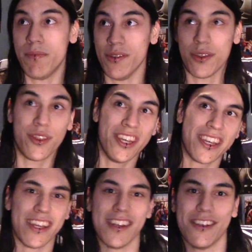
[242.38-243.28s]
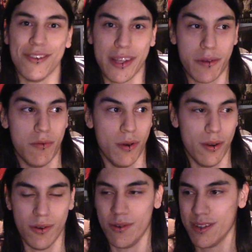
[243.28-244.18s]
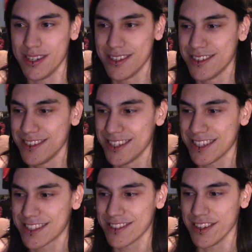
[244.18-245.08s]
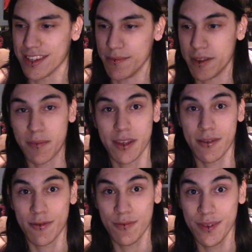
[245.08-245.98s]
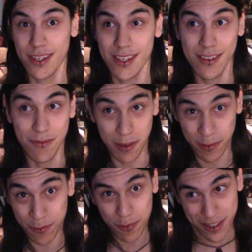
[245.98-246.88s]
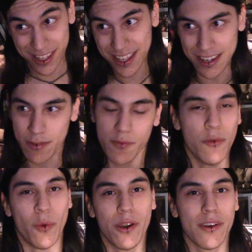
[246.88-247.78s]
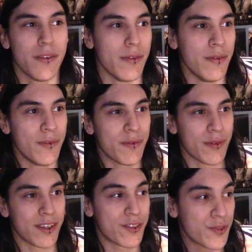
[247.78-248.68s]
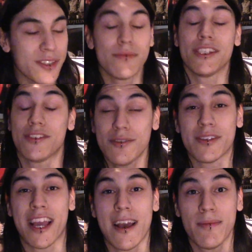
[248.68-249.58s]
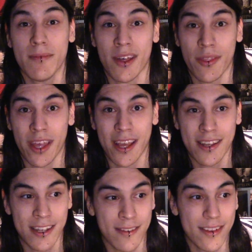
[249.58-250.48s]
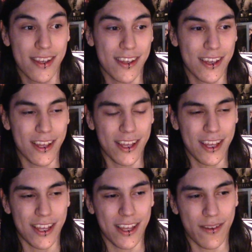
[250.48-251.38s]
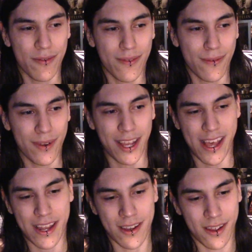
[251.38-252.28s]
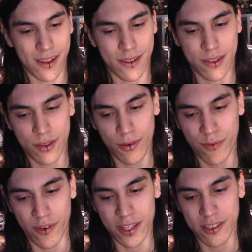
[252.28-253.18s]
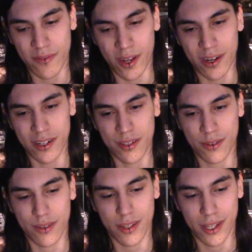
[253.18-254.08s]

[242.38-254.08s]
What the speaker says: on the thing, and you're like, whoa, and it's like maybe we'll be it, and we were extremely, extremely happy about that. And we had 2 friends of ours